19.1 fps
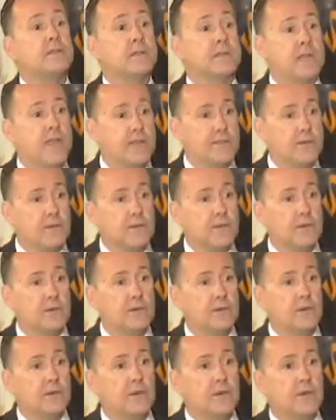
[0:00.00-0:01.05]
Together,
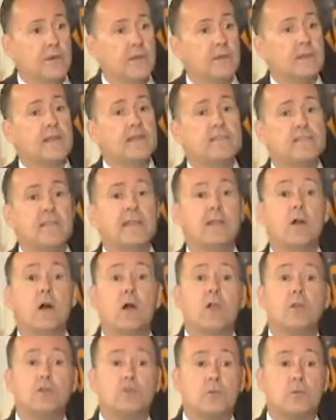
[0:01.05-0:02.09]
let's take
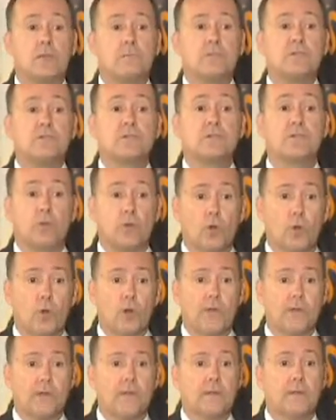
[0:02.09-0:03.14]
our dreams for
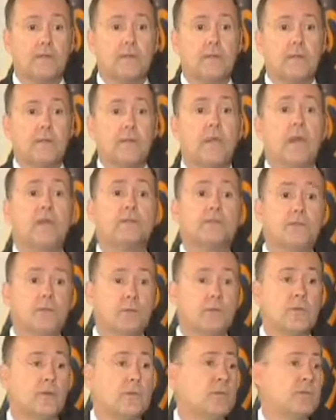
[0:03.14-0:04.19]
Oregon and
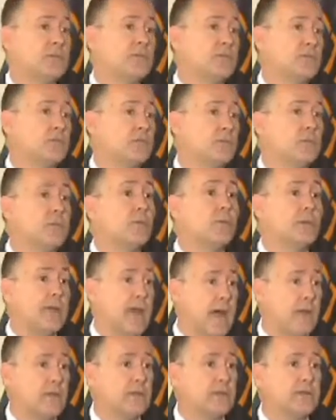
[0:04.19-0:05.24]
turn them into the
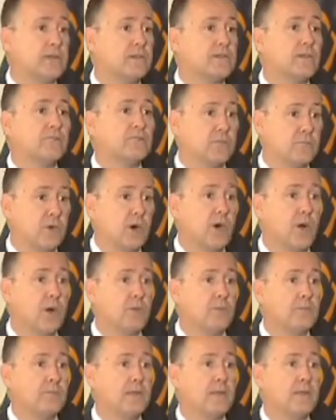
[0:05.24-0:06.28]
realities of
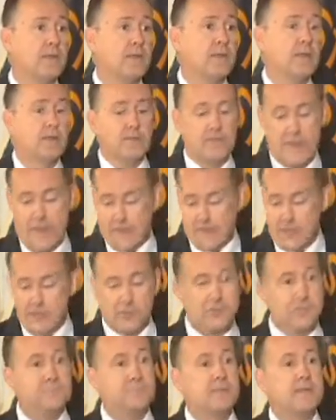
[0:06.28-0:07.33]
tomorrow. Thank
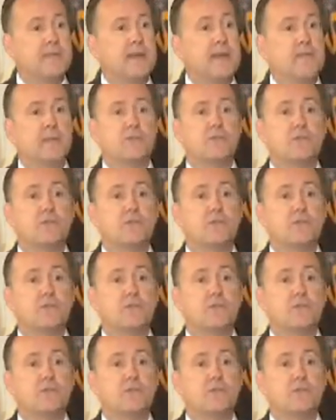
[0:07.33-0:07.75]
you, and now